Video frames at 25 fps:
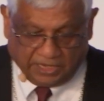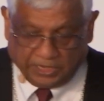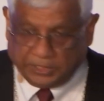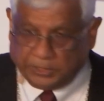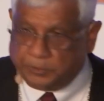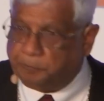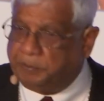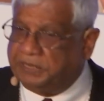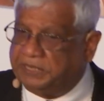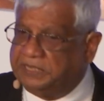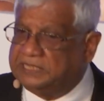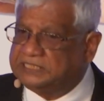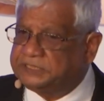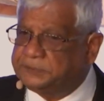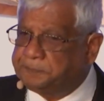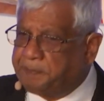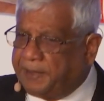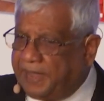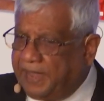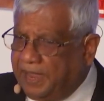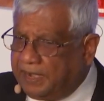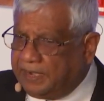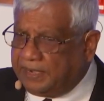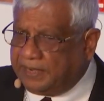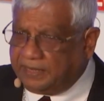to be
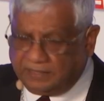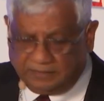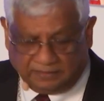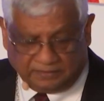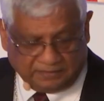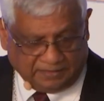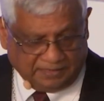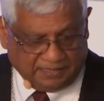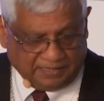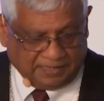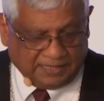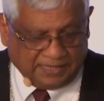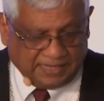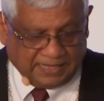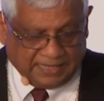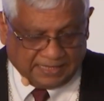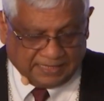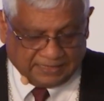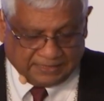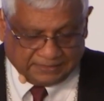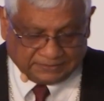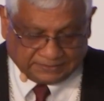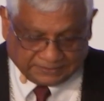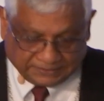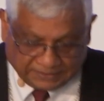despairing,
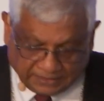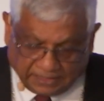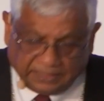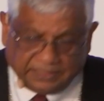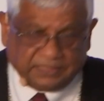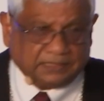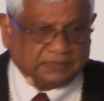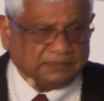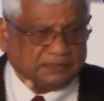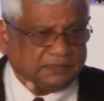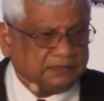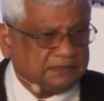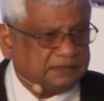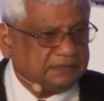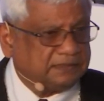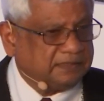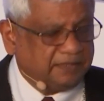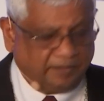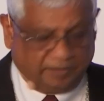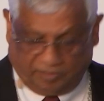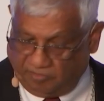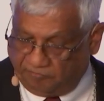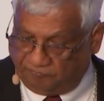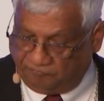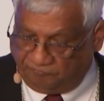cynical,
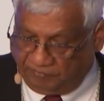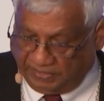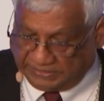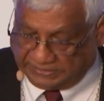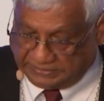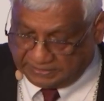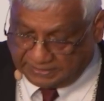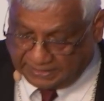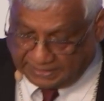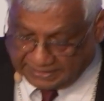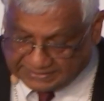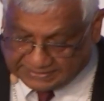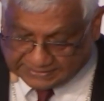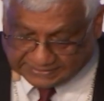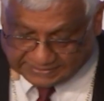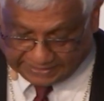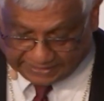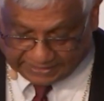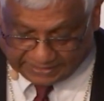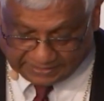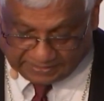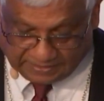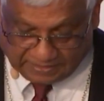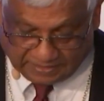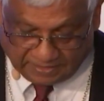
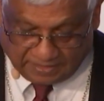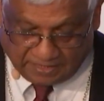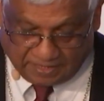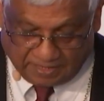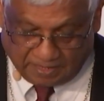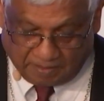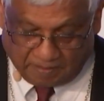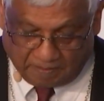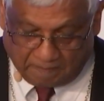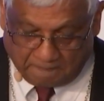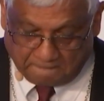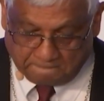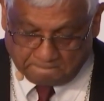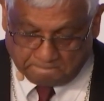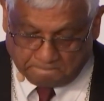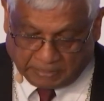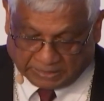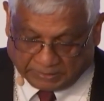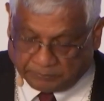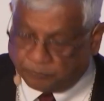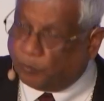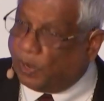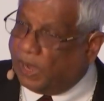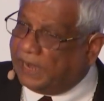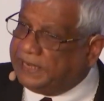fatalistic, but
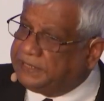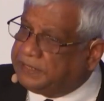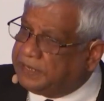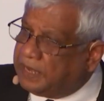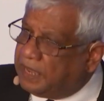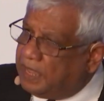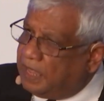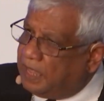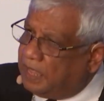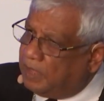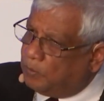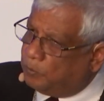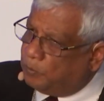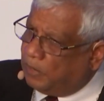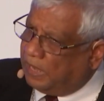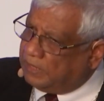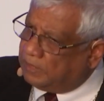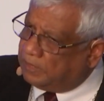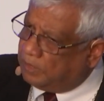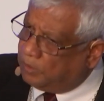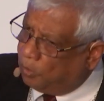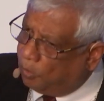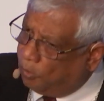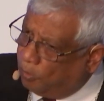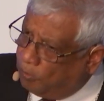while
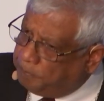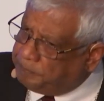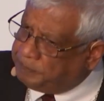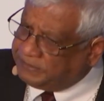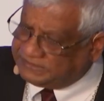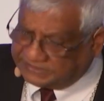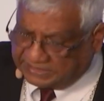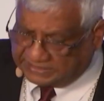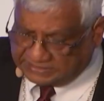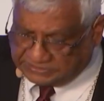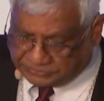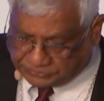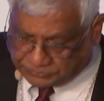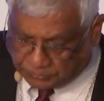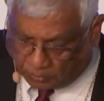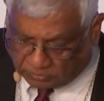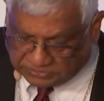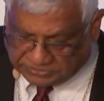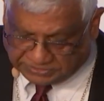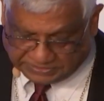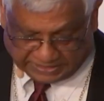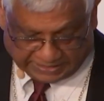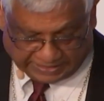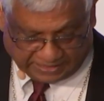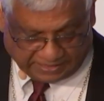hope is
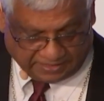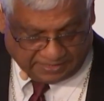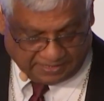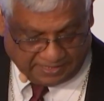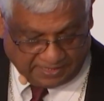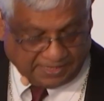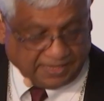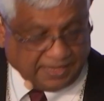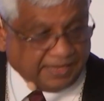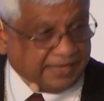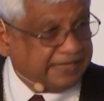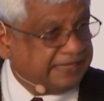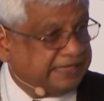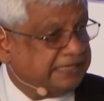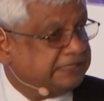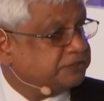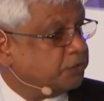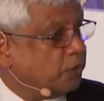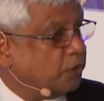exhausting, it is